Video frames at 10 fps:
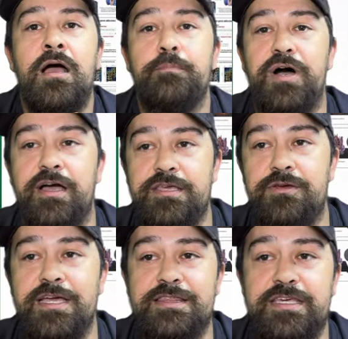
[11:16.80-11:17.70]
But you
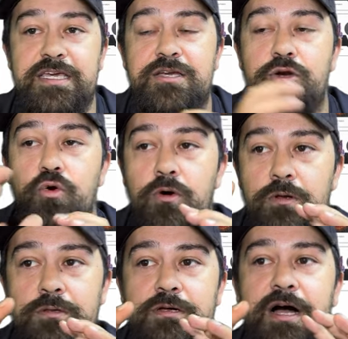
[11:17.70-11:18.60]
get the
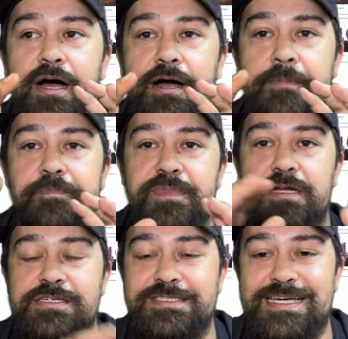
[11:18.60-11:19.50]
cool um,
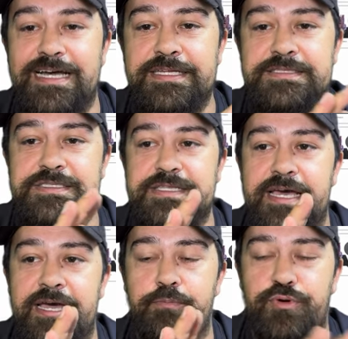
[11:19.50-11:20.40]
designs
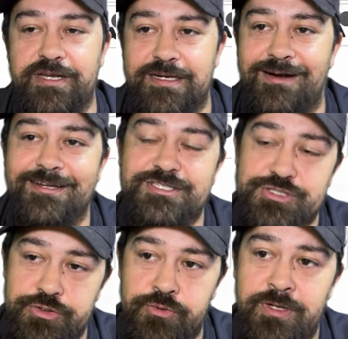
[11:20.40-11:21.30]
that print
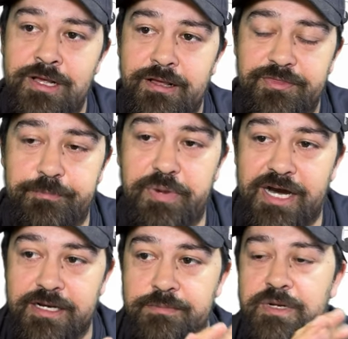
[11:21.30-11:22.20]
onto the
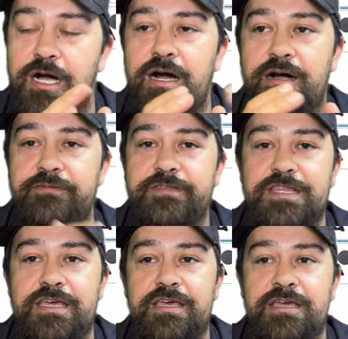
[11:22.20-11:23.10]
bottom of
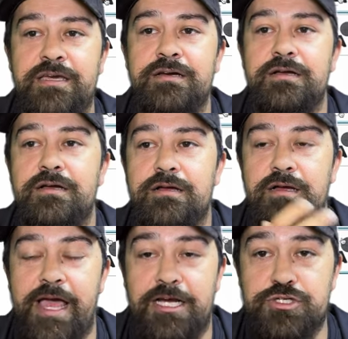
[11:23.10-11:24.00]
the
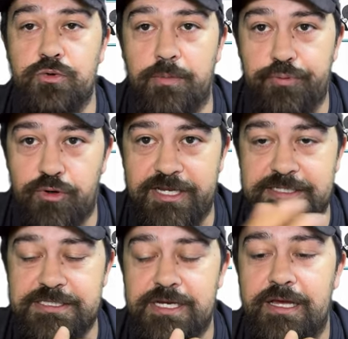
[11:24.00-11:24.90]
actual
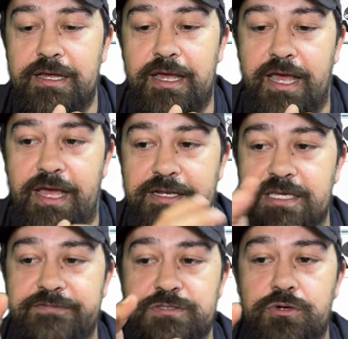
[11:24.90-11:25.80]
print and
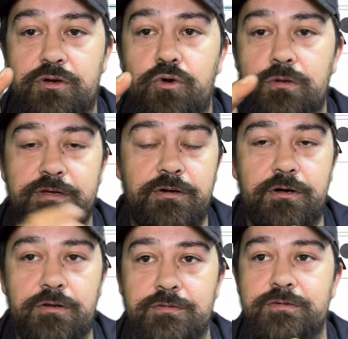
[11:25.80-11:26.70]
gives you a cool
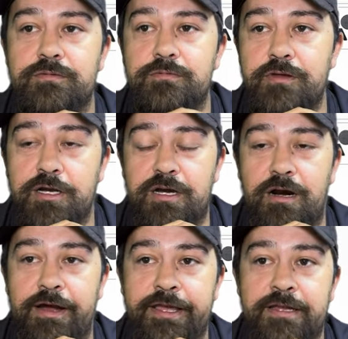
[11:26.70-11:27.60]
little look
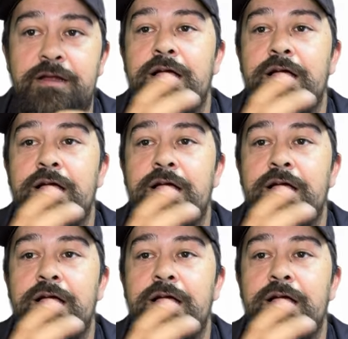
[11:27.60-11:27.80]
on it.